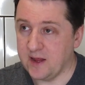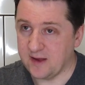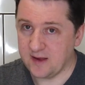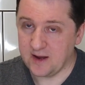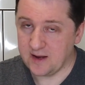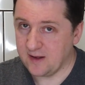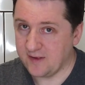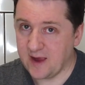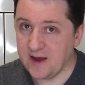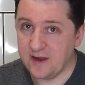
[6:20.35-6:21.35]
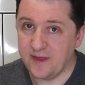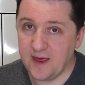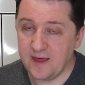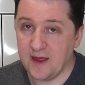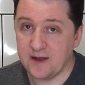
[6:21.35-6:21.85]
that's like a little side
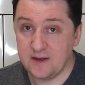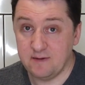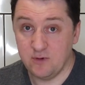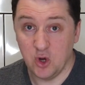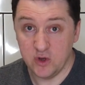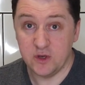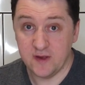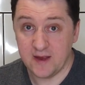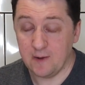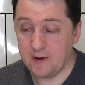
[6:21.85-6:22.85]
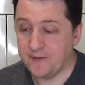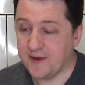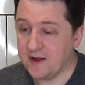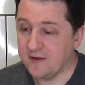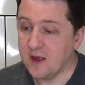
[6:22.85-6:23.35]
thing that does design
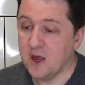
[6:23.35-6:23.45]
websites.